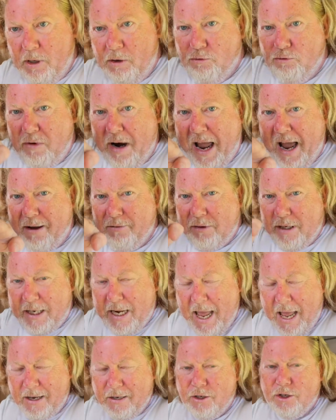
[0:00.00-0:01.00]
rounded
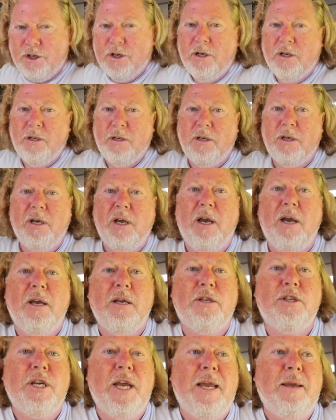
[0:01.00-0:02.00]
edge uh,
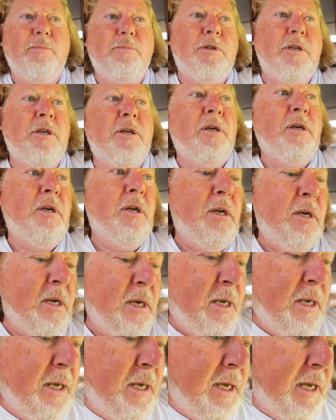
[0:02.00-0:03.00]
shaped,
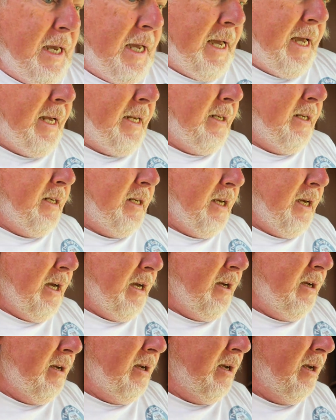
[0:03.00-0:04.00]
and uh,